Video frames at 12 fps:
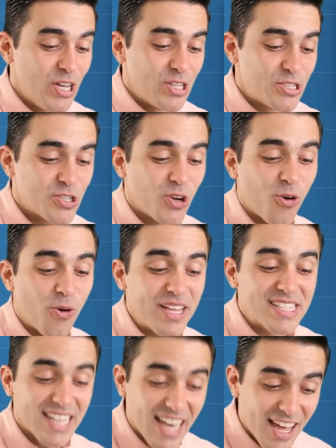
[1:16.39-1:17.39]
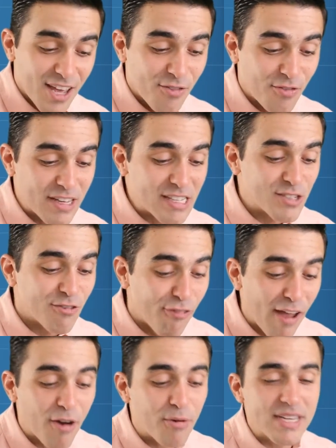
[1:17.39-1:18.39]
so his life is
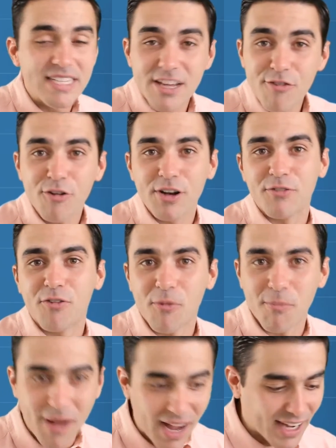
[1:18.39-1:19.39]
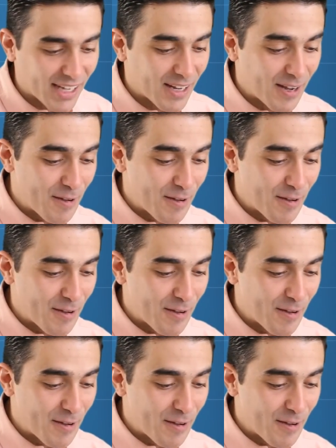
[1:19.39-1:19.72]
very different from mine.